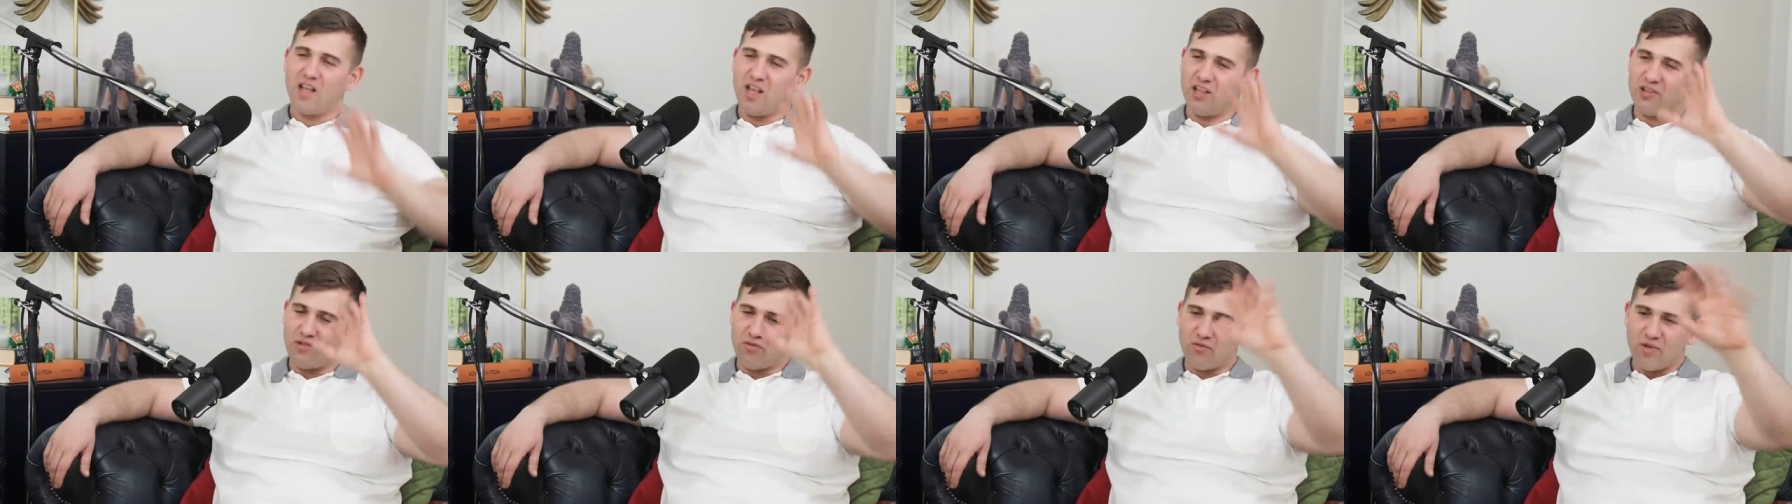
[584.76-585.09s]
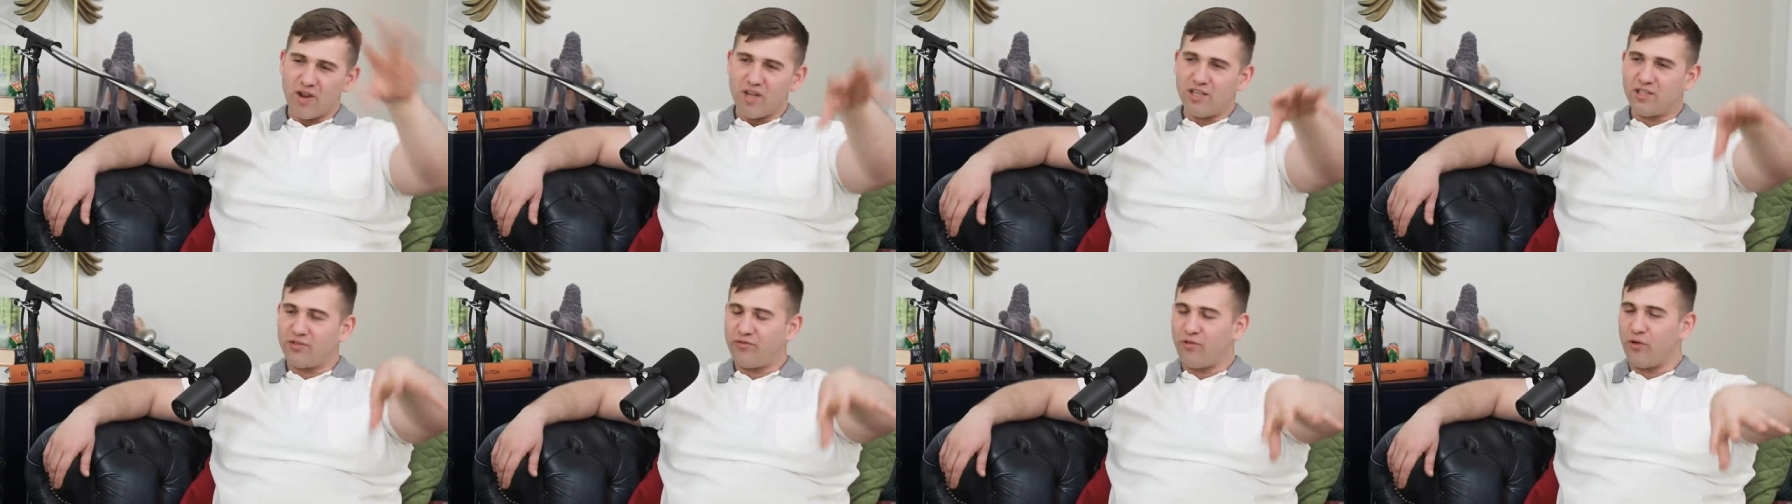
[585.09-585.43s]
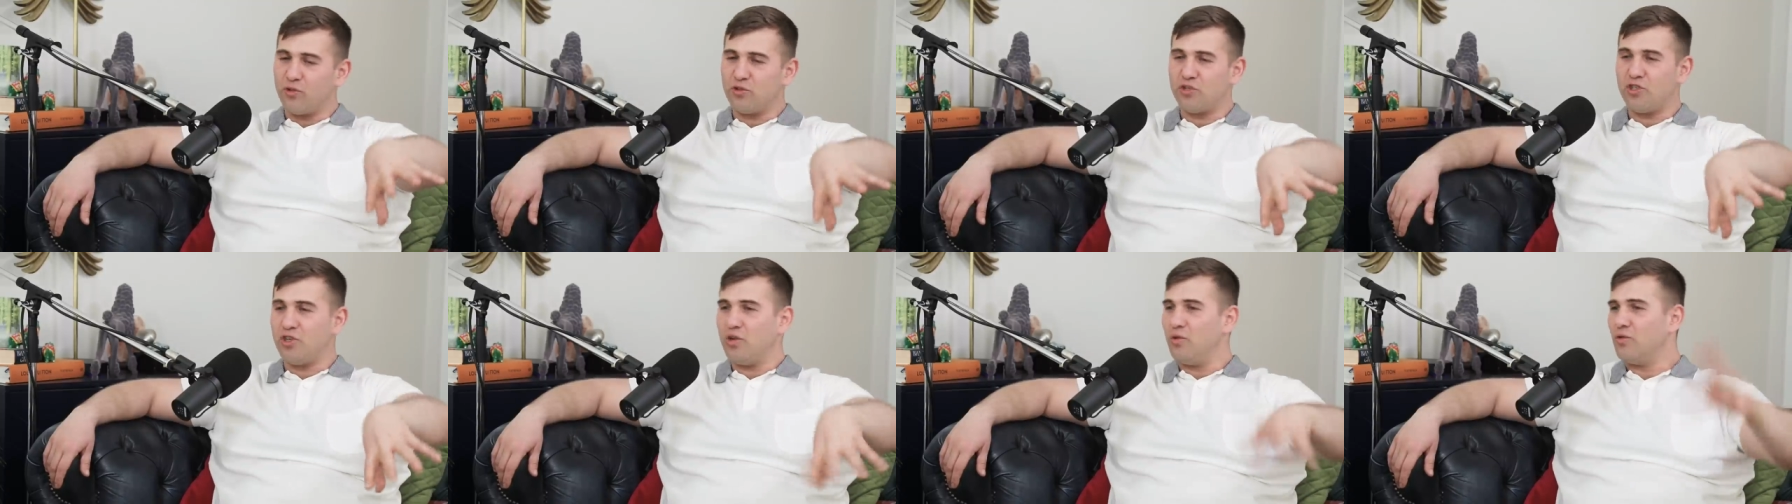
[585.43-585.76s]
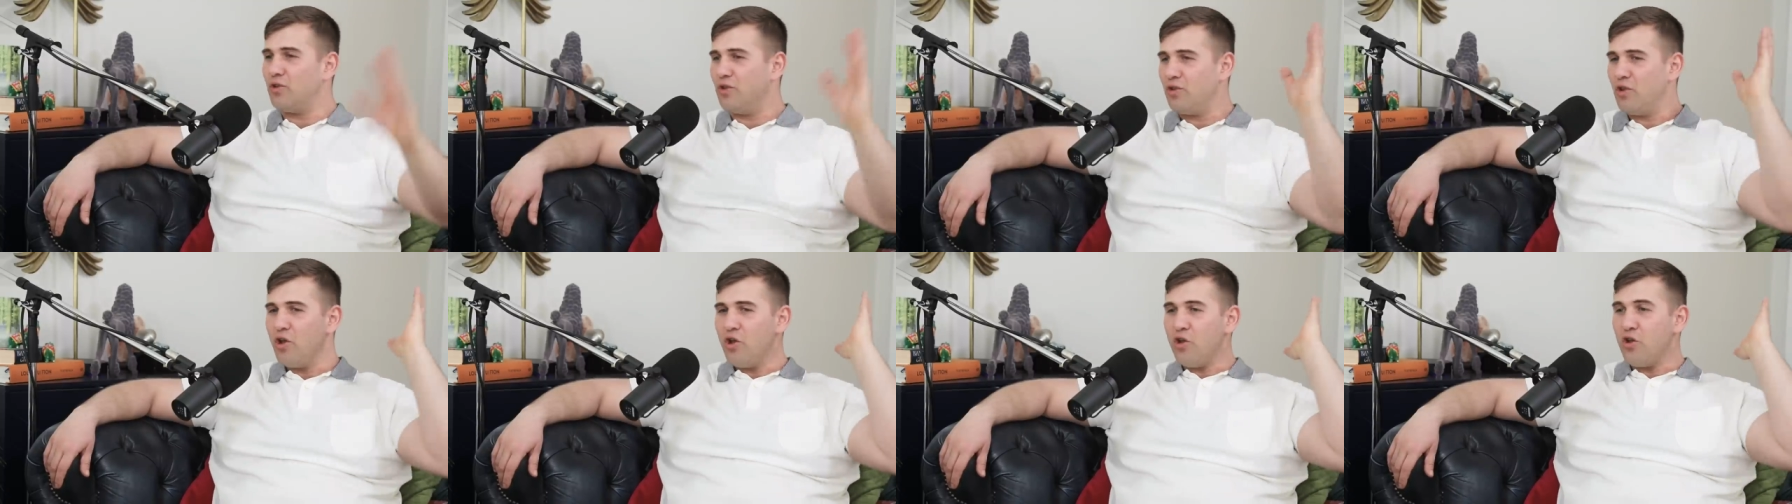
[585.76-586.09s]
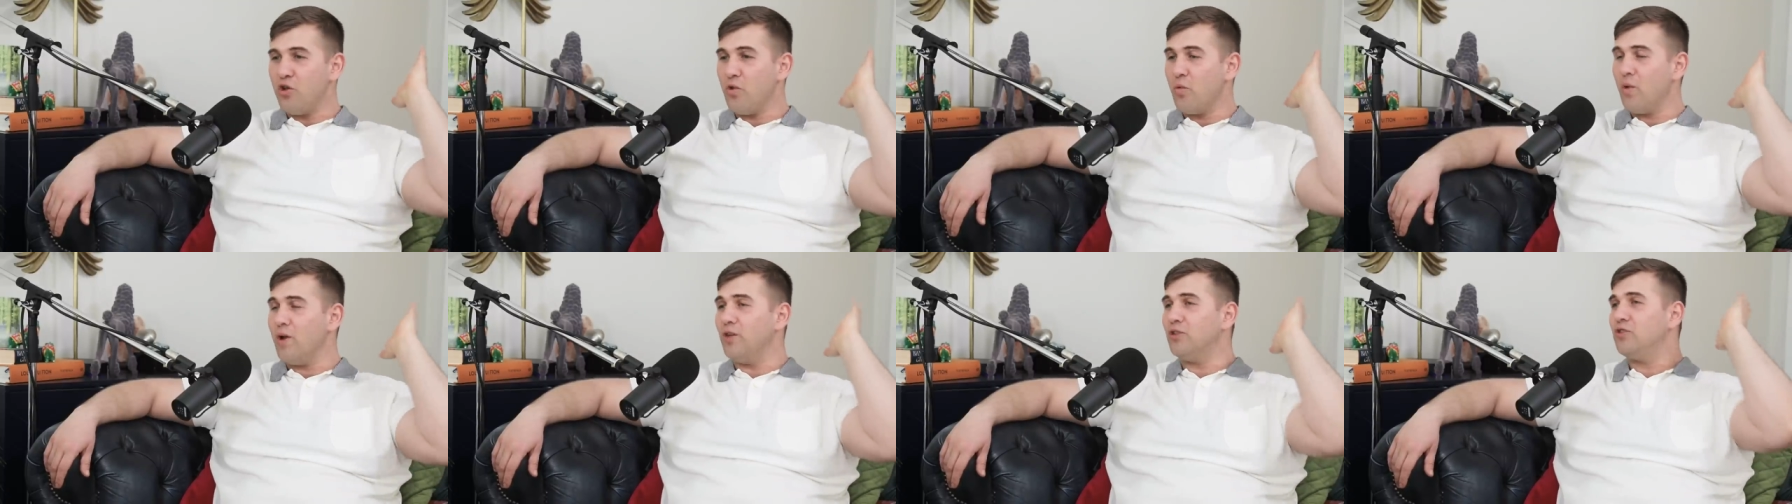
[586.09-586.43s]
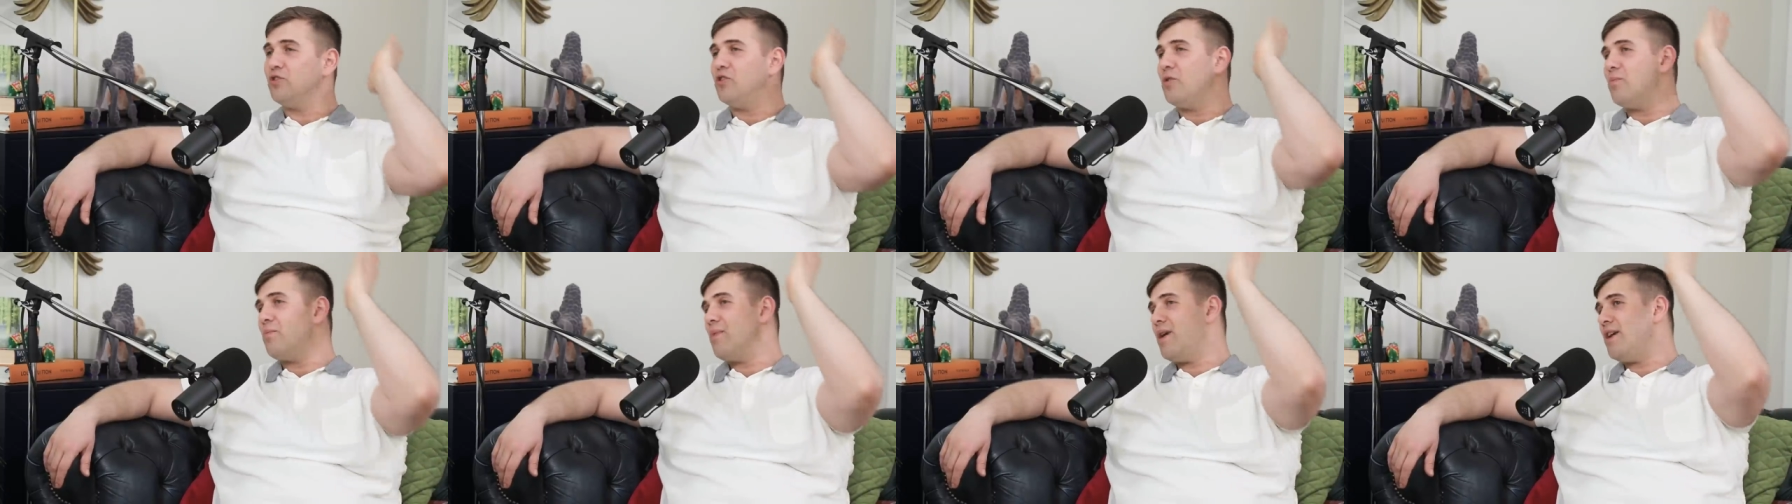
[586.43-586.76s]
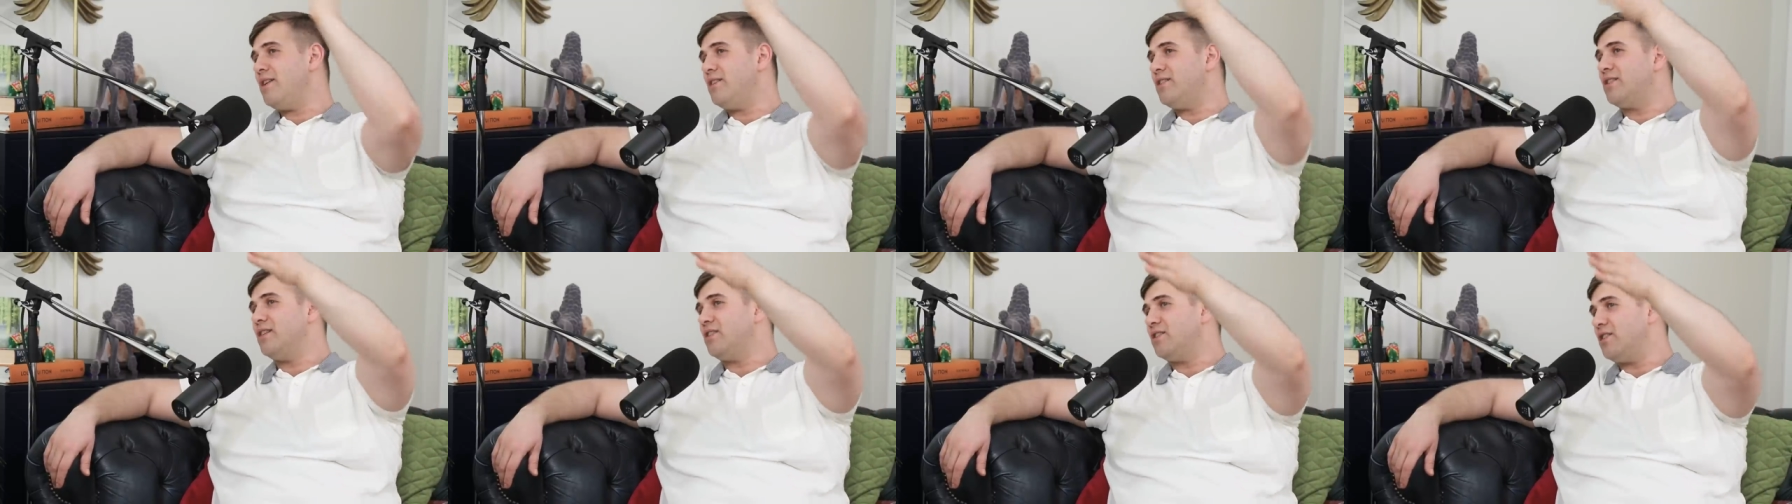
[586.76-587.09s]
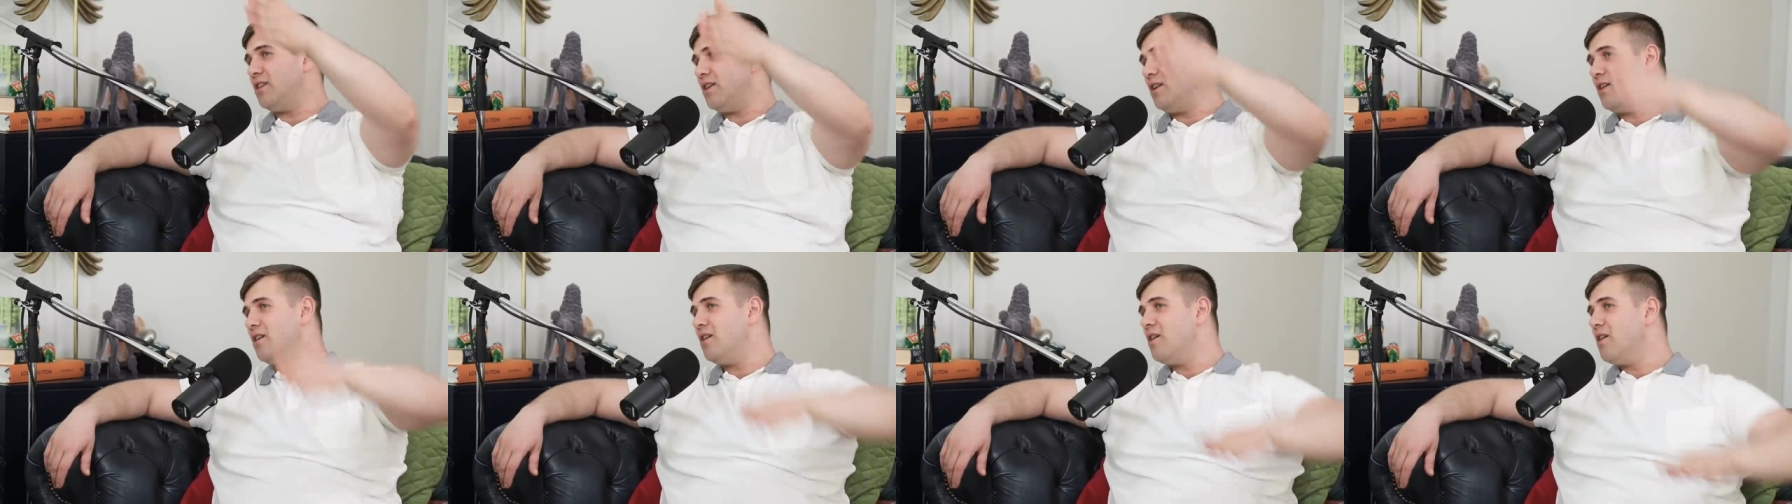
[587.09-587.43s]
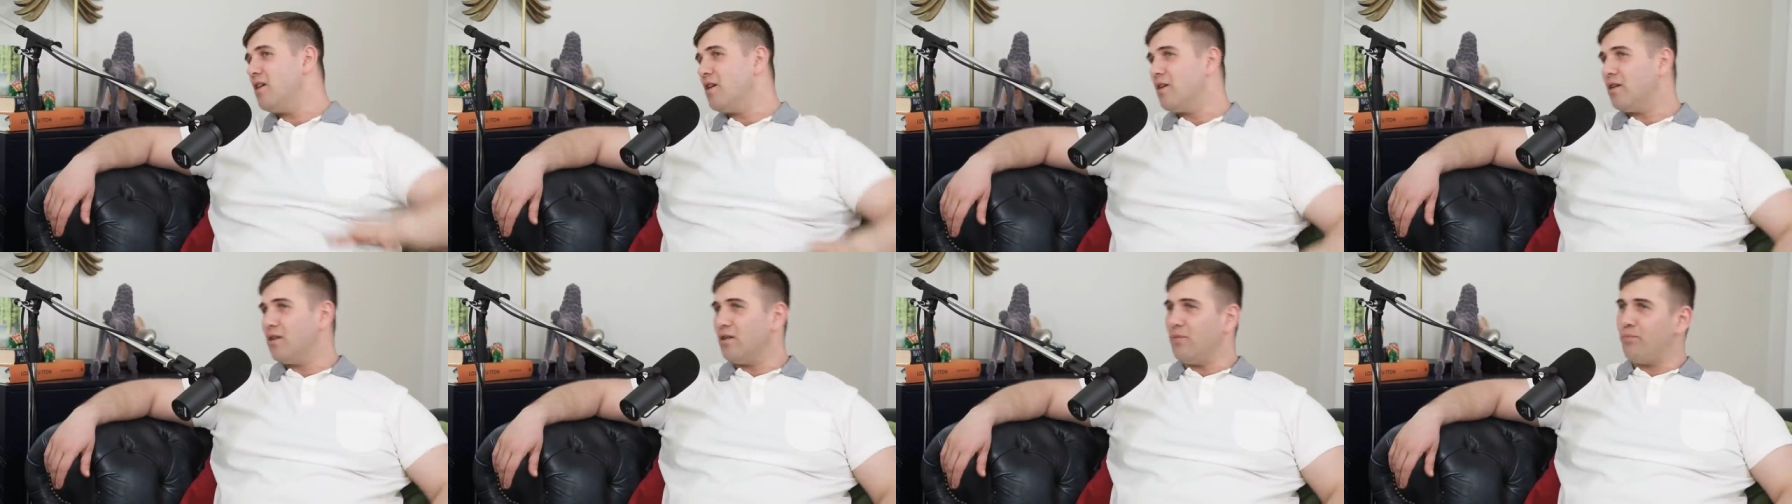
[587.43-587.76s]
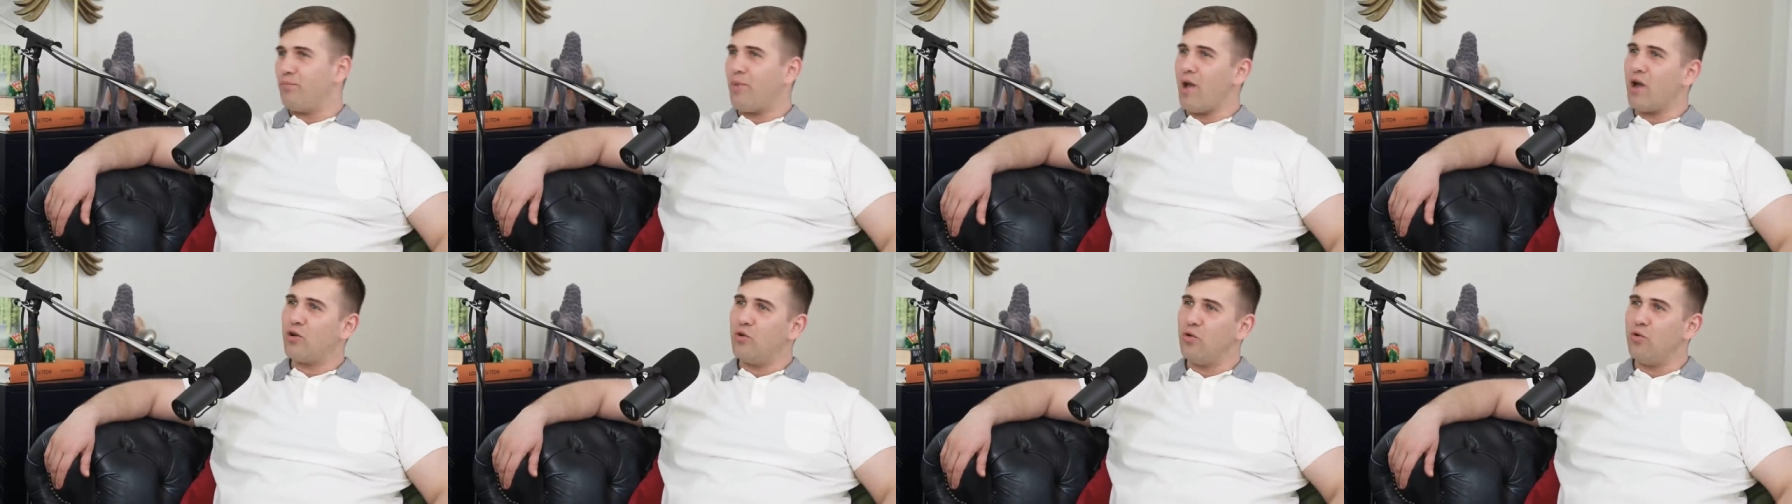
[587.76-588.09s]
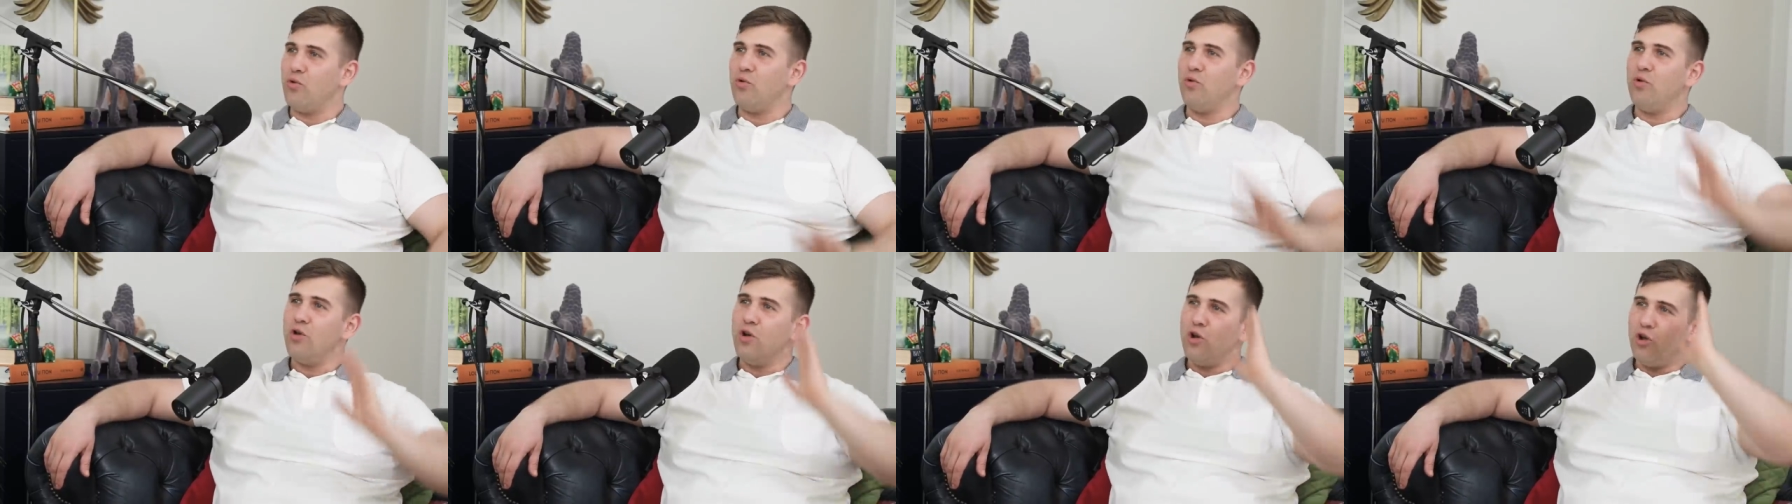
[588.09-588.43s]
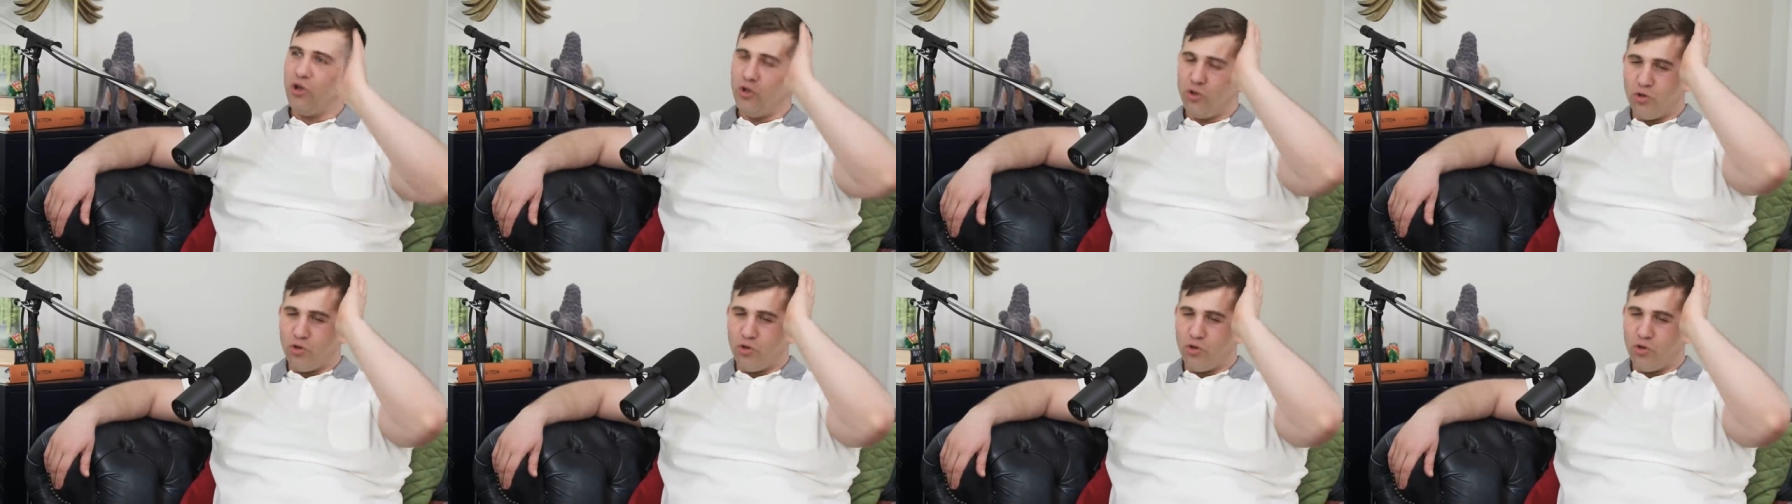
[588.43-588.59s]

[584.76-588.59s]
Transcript: and they raised four children who went to the main city, the Baku,